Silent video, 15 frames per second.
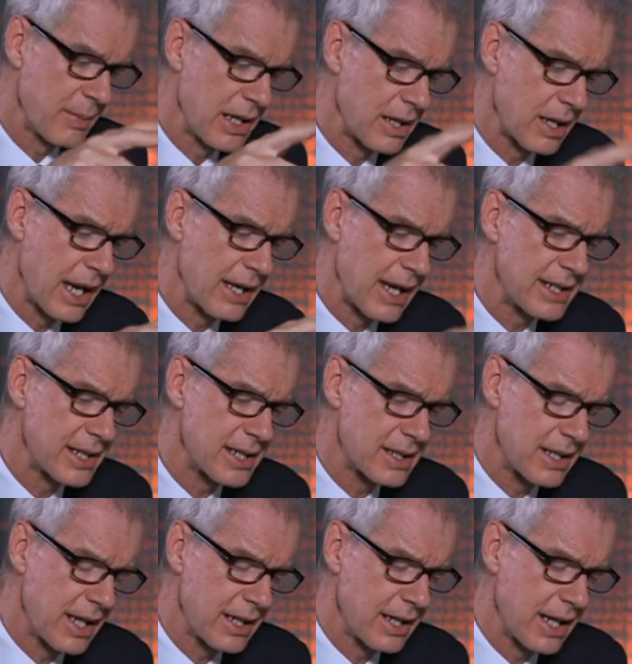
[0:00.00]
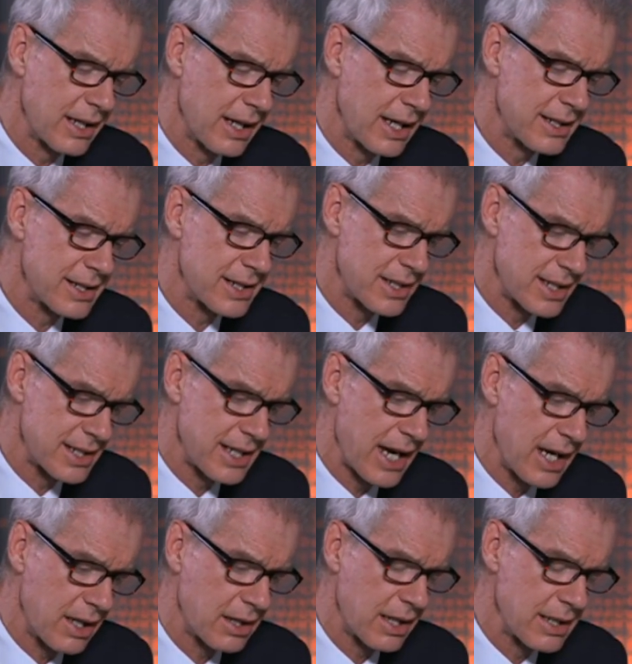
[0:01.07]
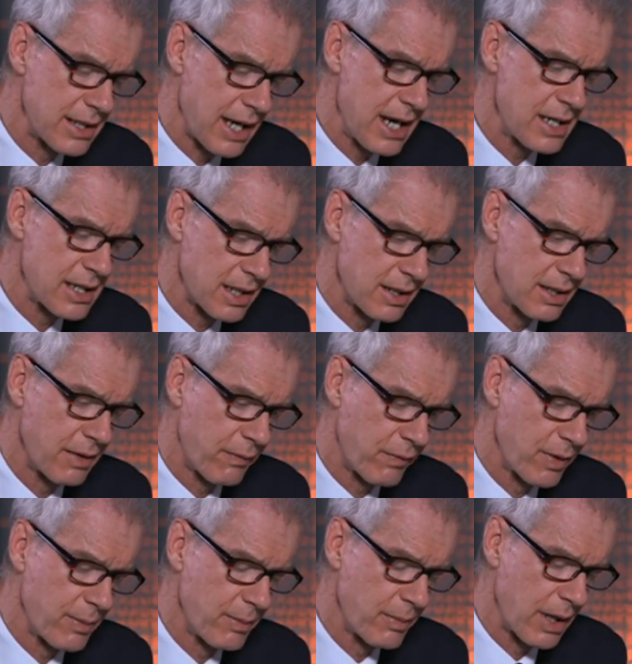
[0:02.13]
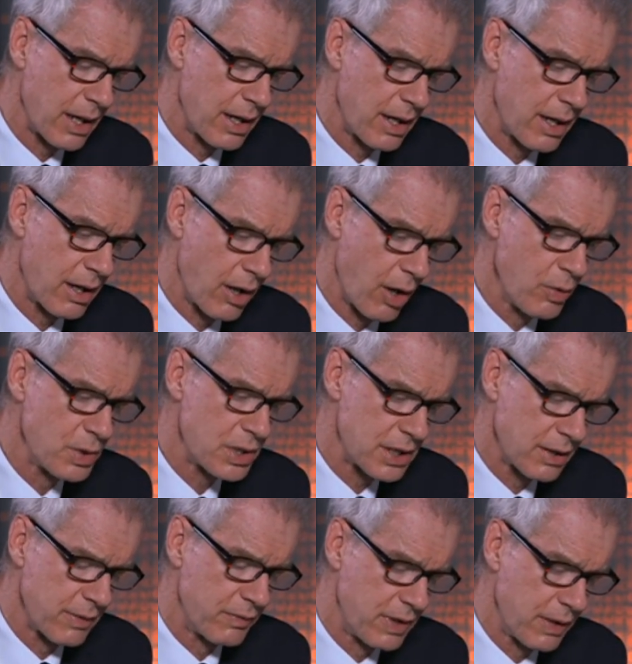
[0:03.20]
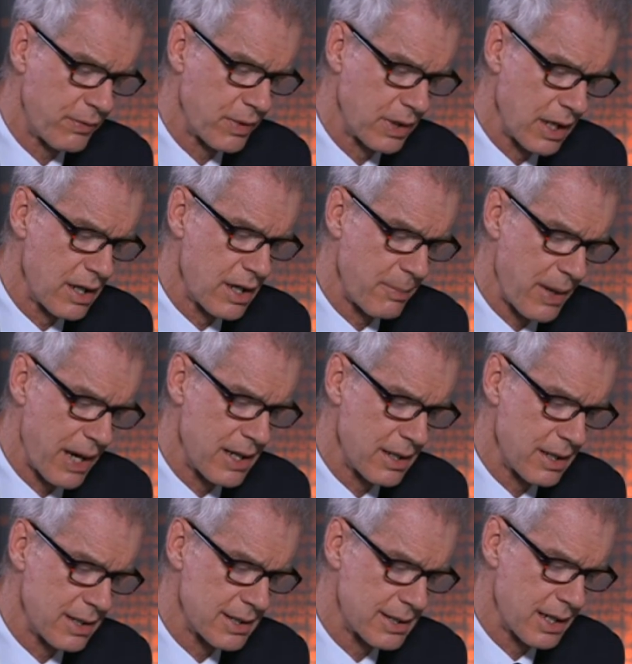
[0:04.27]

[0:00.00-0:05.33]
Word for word: I mean, let, let us but, let, let, let us just take the data from uh, a host of different independent